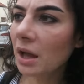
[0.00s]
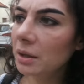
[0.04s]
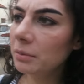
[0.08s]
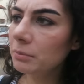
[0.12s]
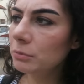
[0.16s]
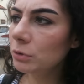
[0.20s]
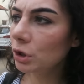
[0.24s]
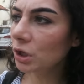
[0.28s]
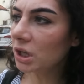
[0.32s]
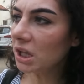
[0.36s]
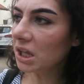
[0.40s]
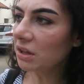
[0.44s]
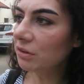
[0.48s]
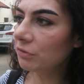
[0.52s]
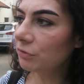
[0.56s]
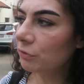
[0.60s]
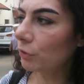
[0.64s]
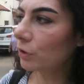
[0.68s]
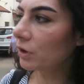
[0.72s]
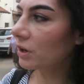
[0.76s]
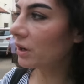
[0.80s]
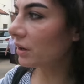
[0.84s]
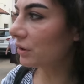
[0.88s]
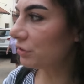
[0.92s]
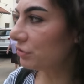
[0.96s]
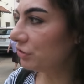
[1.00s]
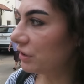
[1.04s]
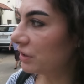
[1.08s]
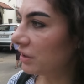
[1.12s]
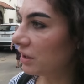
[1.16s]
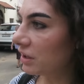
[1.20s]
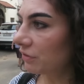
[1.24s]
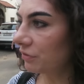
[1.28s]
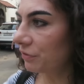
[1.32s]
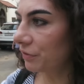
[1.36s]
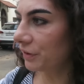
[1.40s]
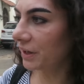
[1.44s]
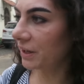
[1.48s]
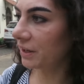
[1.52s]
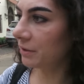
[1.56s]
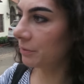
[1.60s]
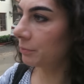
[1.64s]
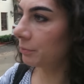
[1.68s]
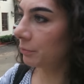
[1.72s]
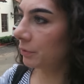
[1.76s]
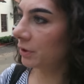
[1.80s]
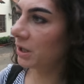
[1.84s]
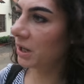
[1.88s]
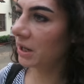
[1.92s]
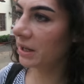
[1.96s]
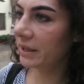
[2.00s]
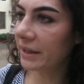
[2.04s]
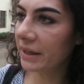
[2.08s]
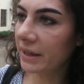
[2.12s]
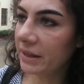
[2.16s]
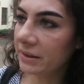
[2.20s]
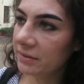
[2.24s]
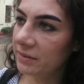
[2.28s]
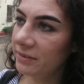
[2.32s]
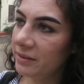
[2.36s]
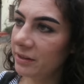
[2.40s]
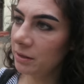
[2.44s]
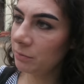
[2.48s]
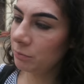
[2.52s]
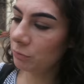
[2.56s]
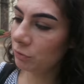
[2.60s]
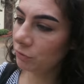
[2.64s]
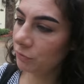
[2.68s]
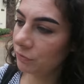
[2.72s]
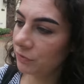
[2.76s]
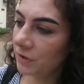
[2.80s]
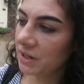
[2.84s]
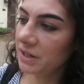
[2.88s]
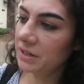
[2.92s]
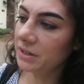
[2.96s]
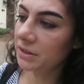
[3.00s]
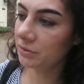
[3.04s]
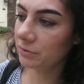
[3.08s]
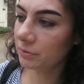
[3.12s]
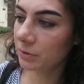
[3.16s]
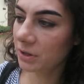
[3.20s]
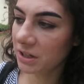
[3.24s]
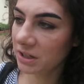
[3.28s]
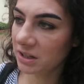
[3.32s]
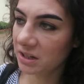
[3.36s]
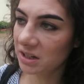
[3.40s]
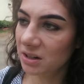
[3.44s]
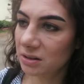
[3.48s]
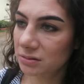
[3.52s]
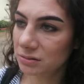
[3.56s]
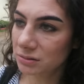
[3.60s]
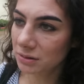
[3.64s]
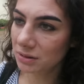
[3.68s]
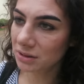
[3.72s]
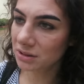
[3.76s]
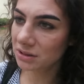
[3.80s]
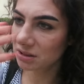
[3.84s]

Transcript: I'm looking for Kashi cafe but I can't seem to find it right now